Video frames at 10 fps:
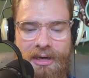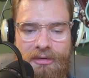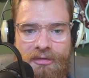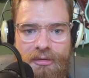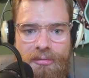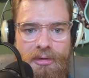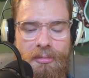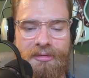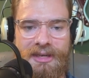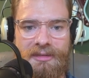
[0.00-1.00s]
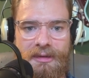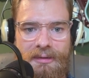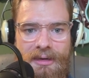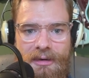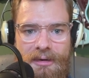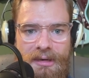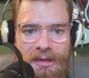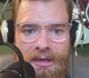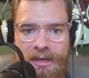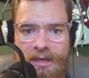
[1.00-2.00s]
And I just knew there was nothing there.
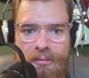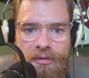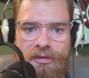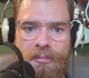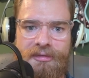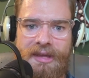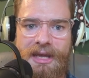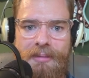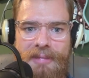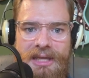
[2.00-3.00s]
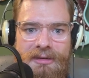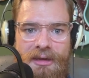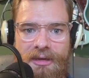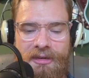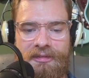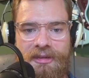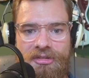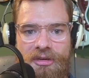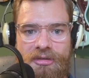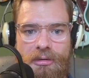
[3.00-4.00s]
It was almost like I made a
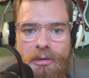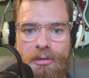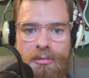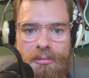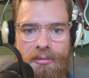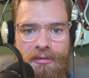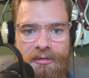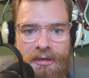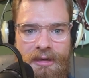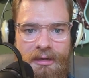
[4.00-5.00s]
decision to lose